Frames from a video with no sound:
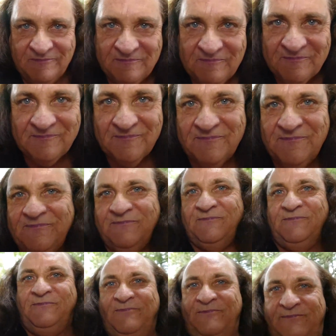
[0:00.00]

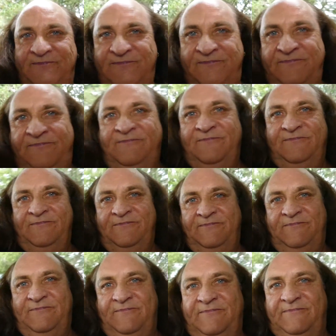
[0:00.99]

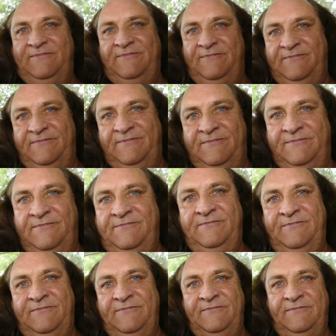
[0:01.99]

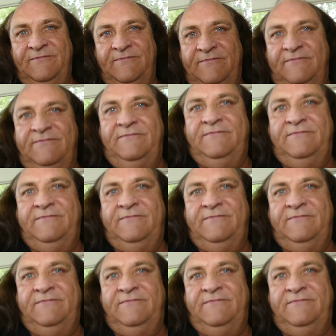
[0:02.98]
(no one is talking)